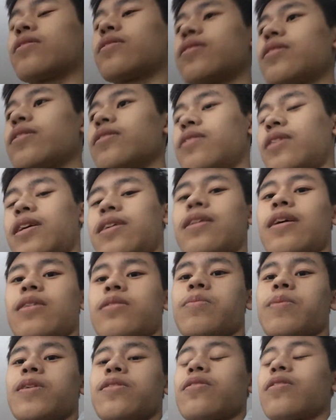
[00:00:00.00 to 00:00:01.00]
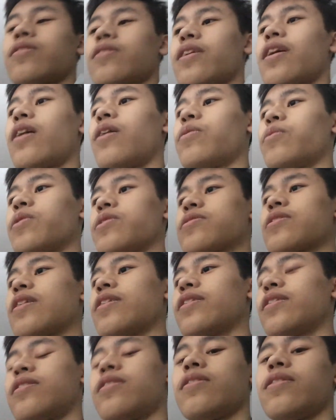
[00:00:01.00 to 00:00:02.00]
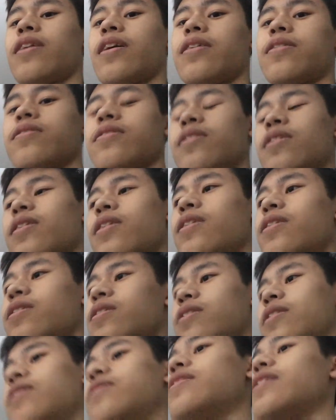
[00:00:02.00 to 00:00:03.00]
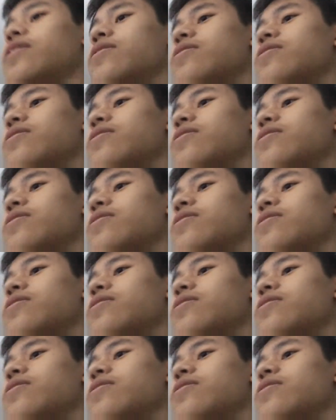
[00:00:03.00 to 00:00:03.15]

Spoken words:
like that's basically how it works. And then he takes